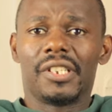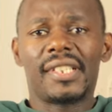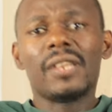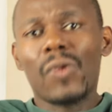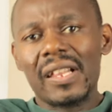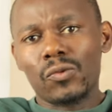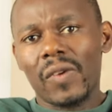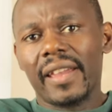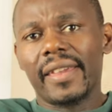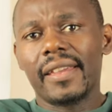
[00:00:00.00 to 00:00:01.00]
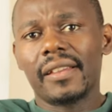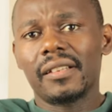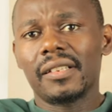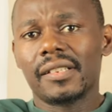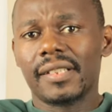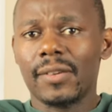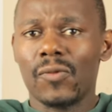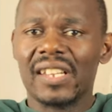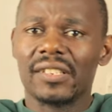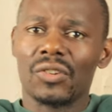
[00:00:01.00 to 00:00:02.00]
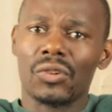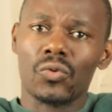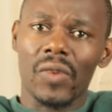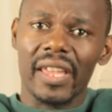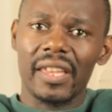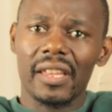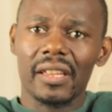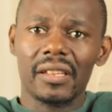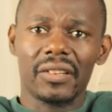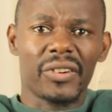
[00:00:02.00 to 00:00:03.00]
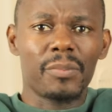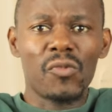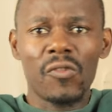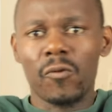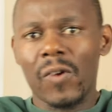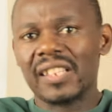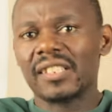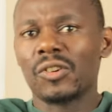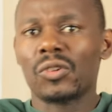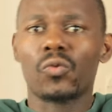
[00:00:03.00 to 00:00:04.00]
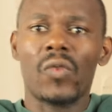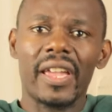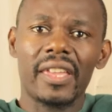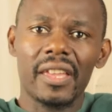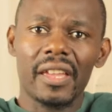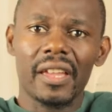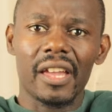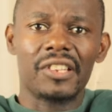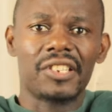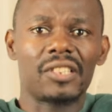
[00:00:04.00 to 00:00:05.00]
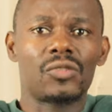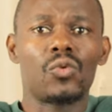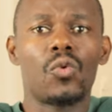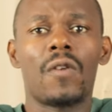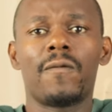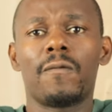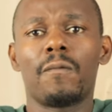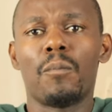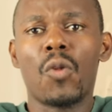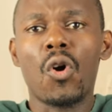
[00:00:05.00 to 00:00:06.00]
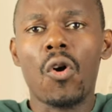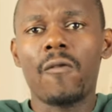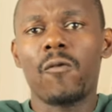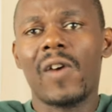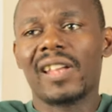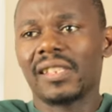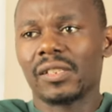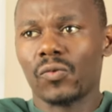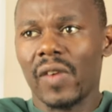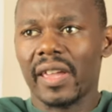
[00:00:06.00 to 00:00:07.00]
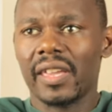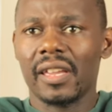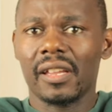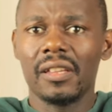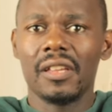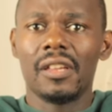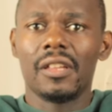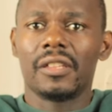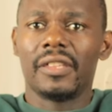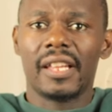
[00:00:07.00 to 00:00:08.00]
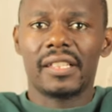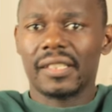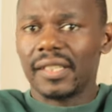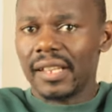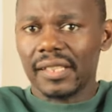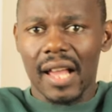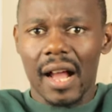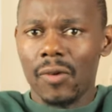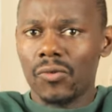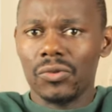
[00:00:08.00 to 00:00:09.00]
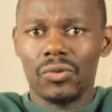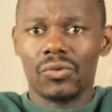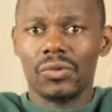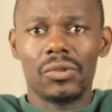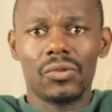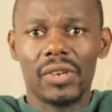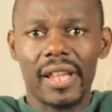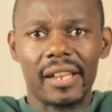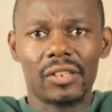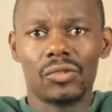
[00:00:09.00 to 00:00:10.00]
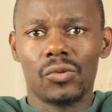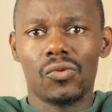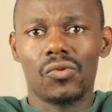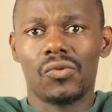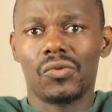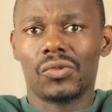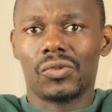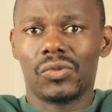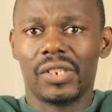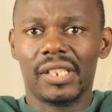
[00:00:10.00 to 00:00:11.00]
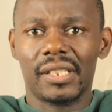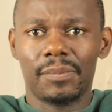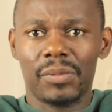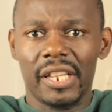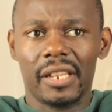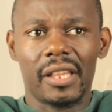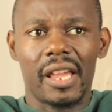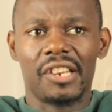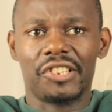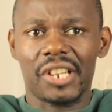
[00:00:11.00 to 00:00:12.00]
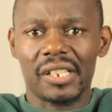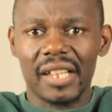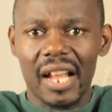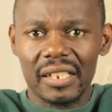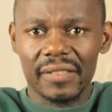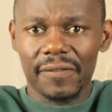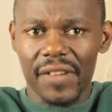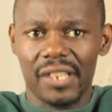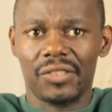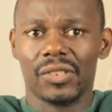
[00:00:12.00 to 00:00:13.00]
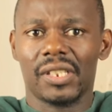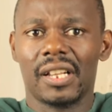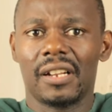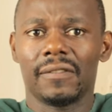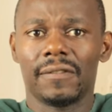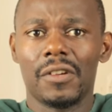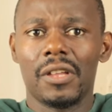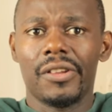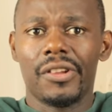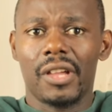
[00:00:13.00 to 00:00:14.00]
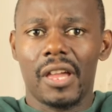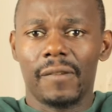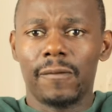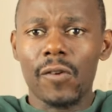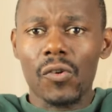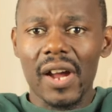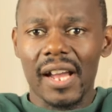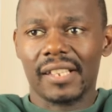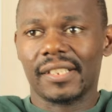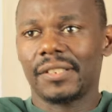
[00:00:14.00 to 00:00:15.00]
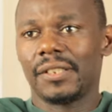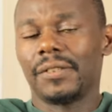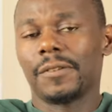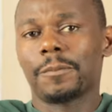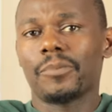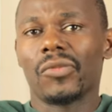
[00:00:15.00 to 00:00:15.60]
See what's working, see what's not working, remove what's not working, and just do more of what is working. That's how you learn to discipline and just cultivate yourself and focus, you know.